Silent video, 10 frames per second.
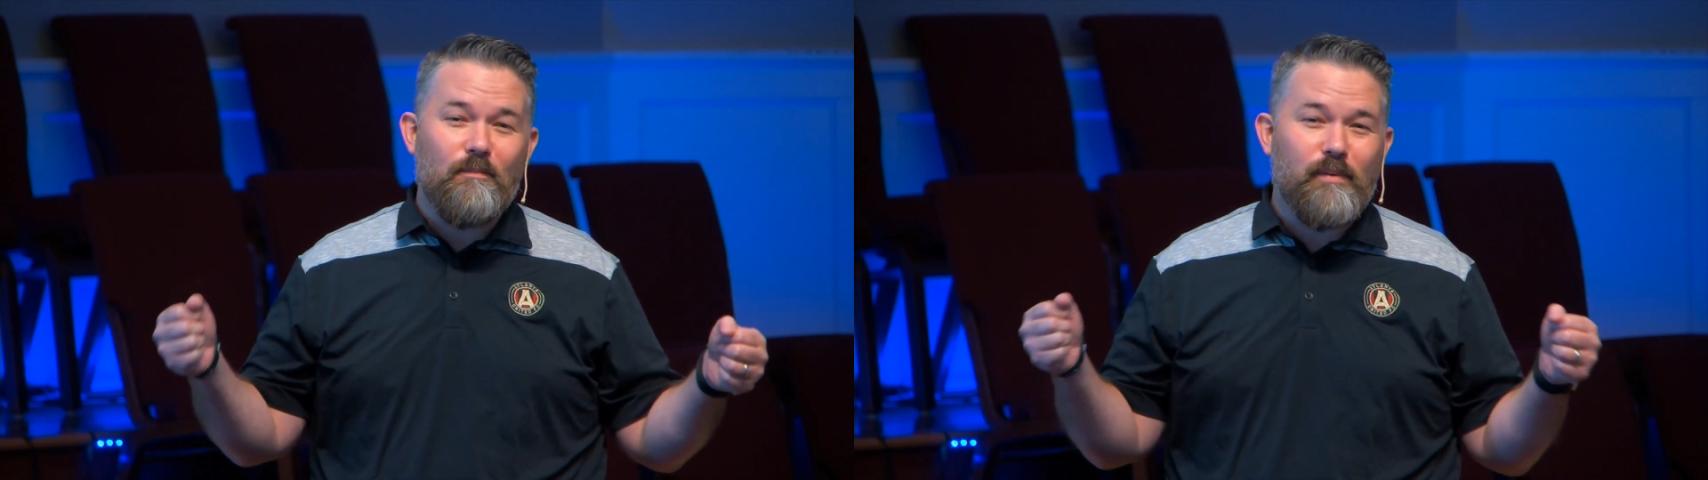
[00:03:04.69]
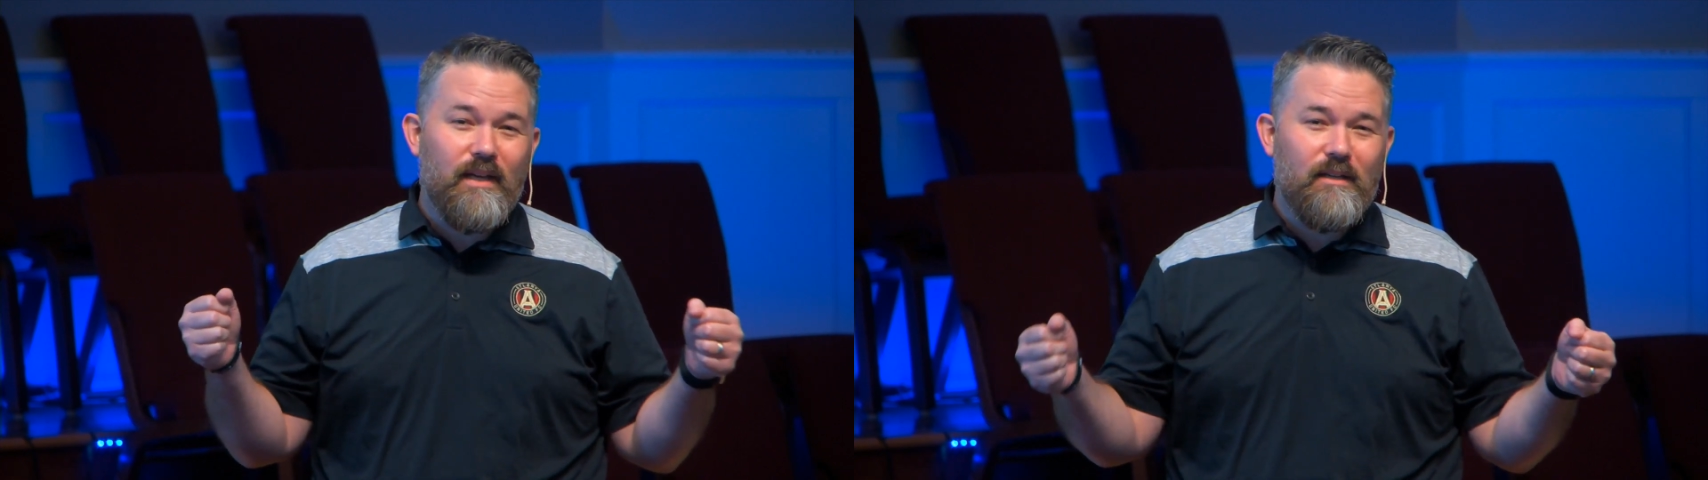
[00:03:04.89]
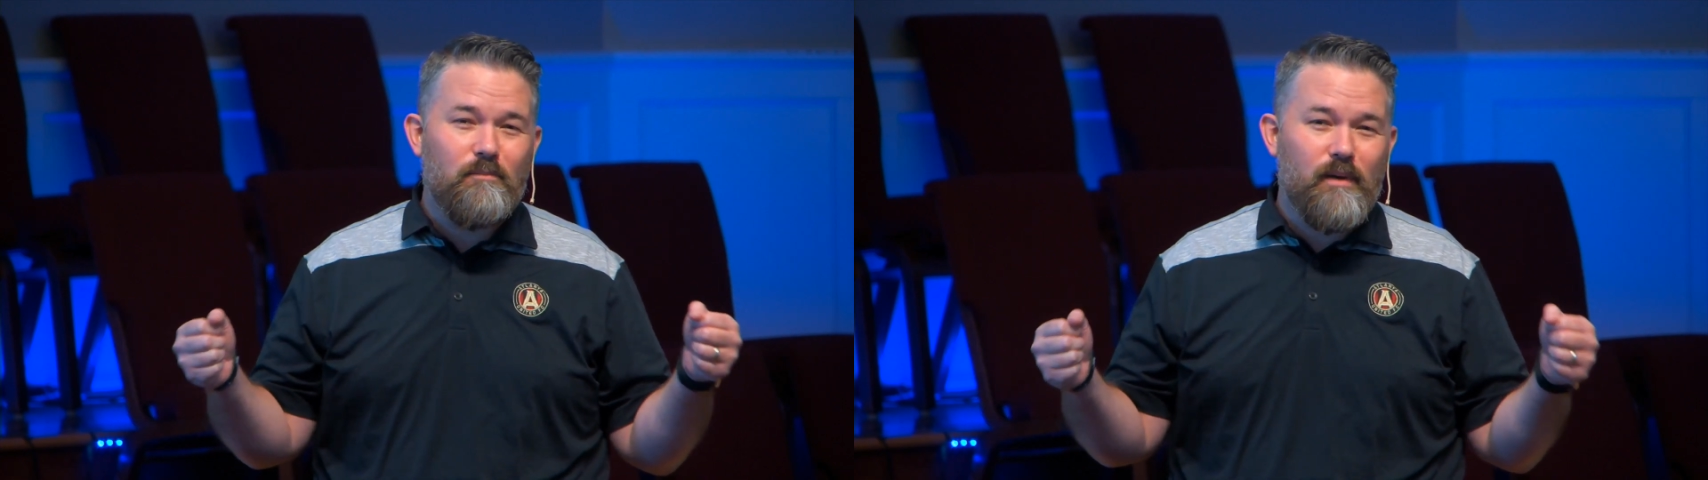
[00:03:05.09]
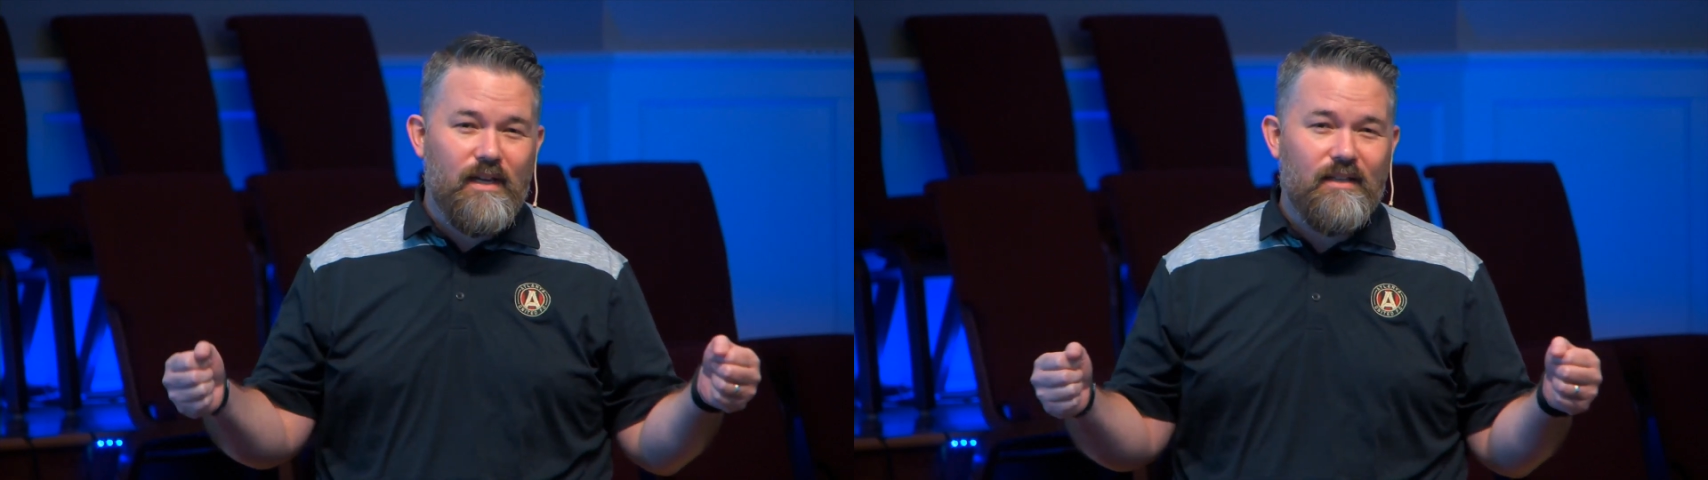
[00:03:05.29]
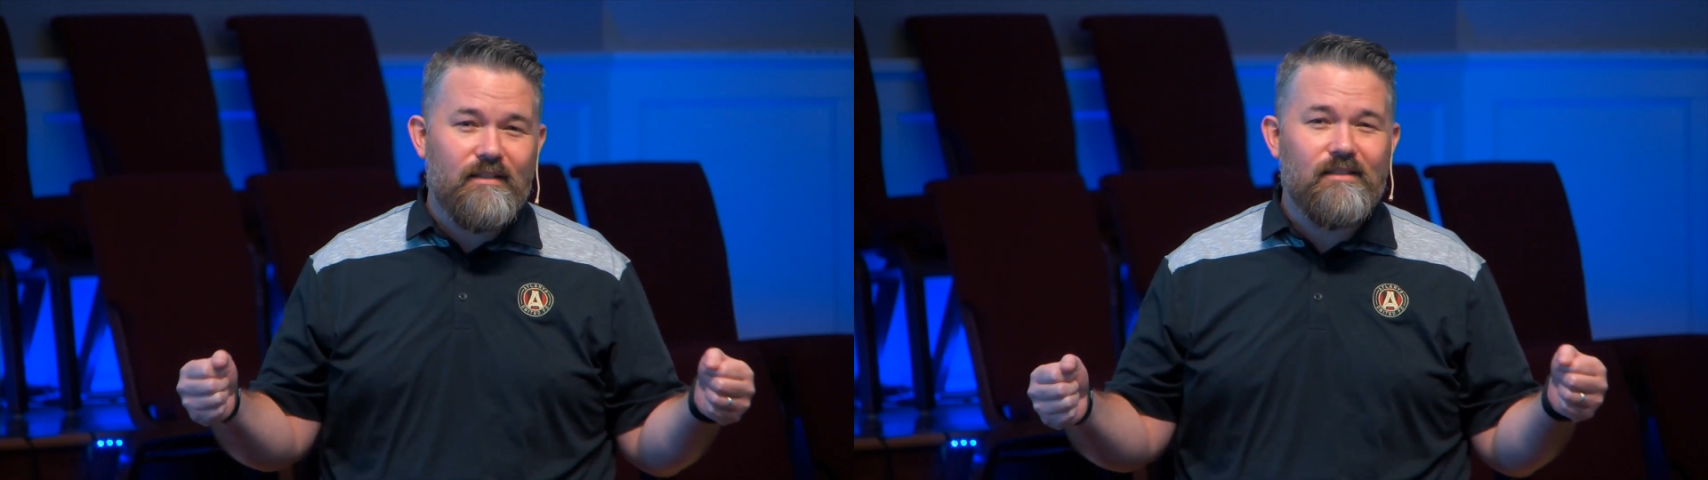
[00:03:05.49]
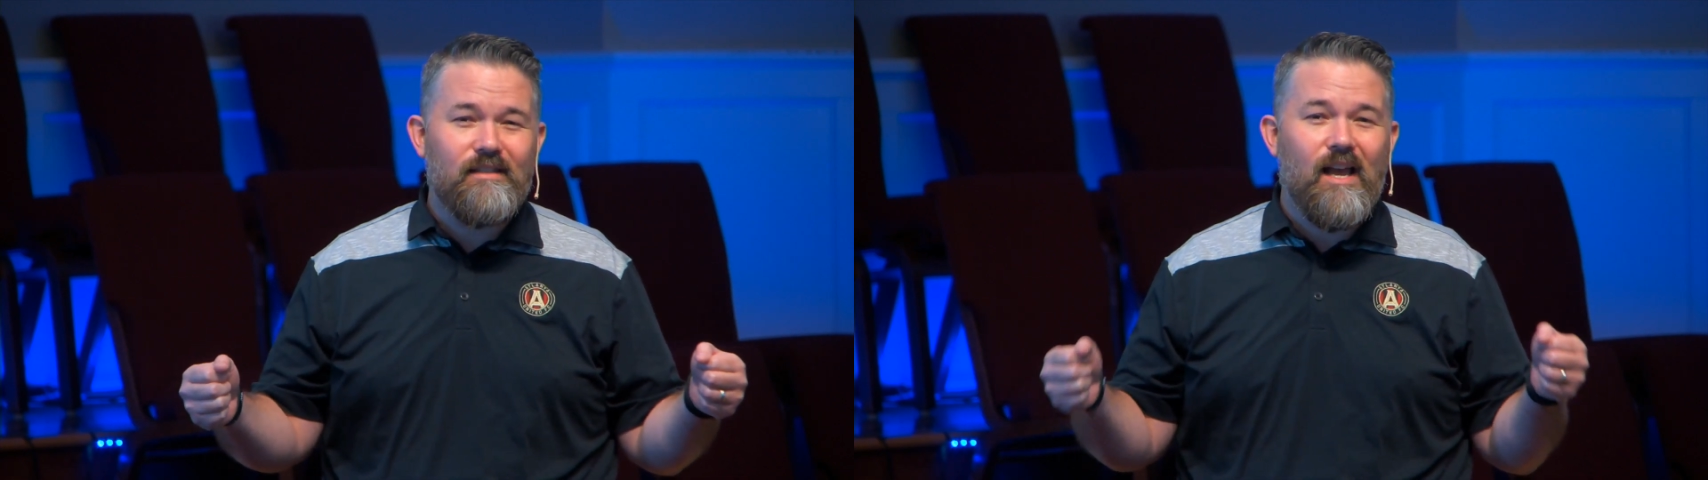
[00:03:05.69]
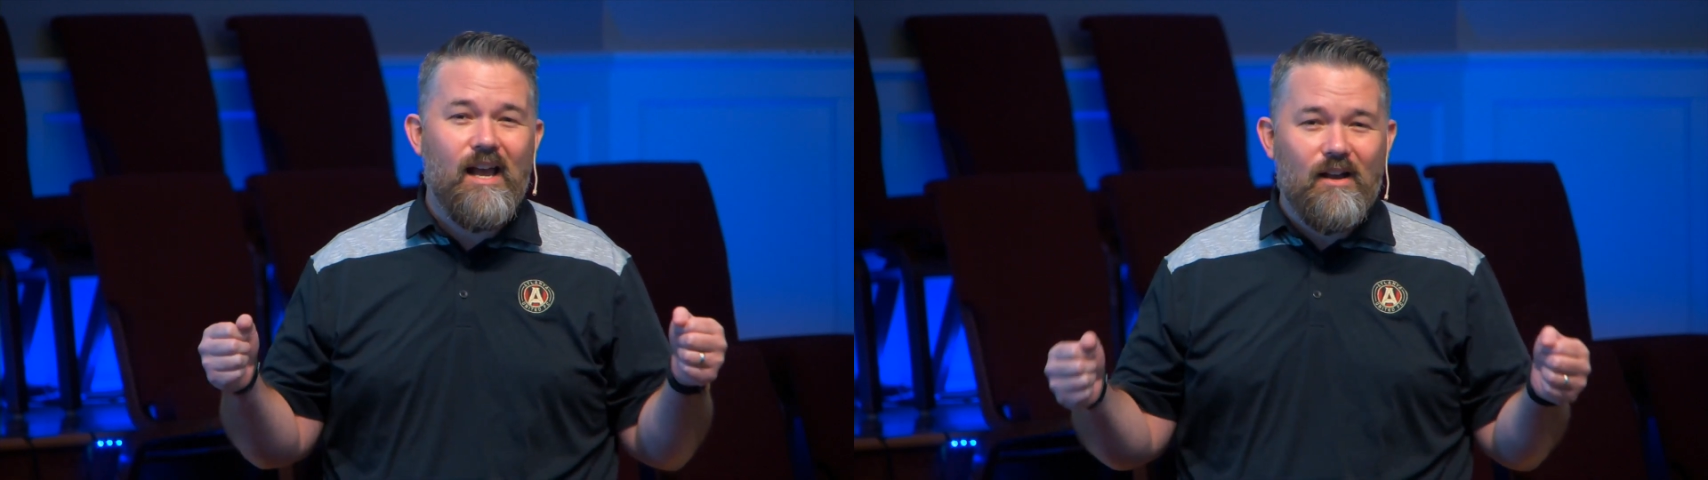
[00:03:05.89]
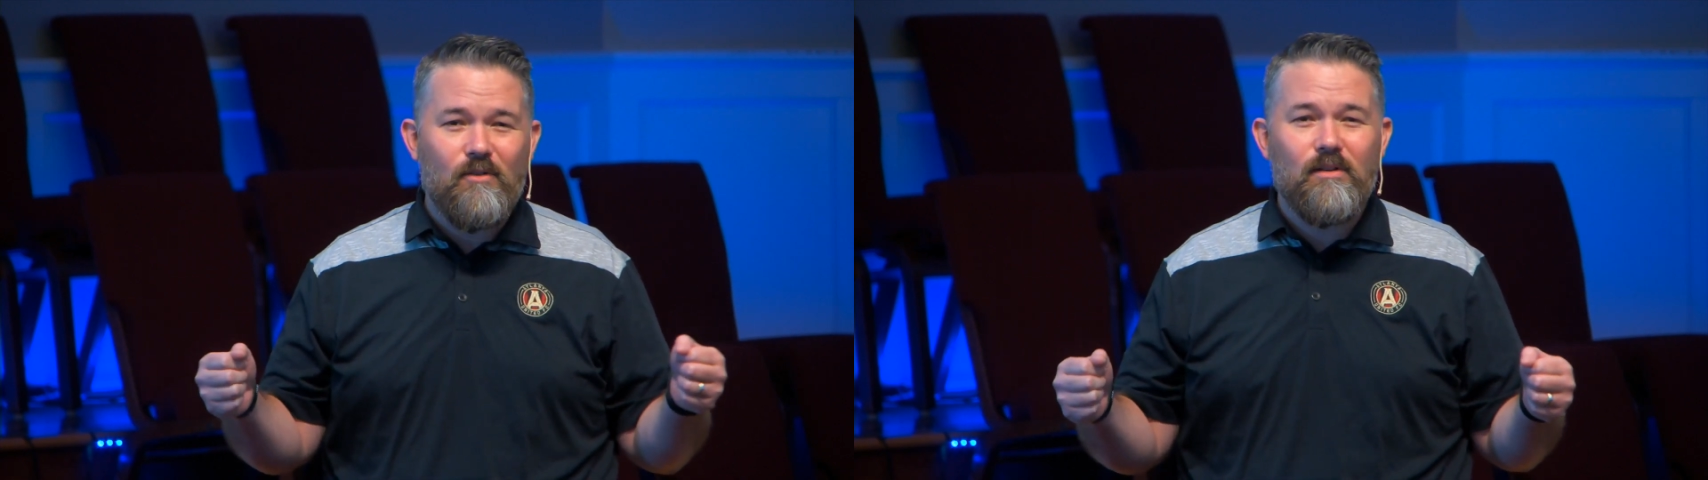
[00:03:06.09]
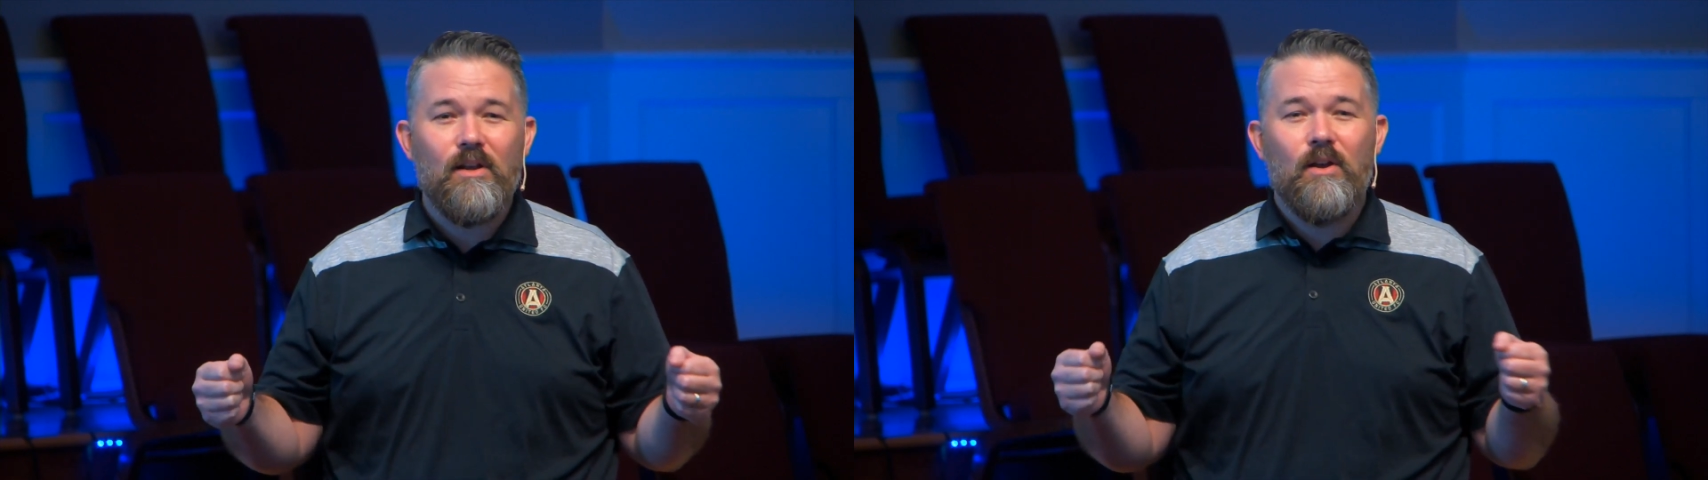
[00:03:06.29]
big bins out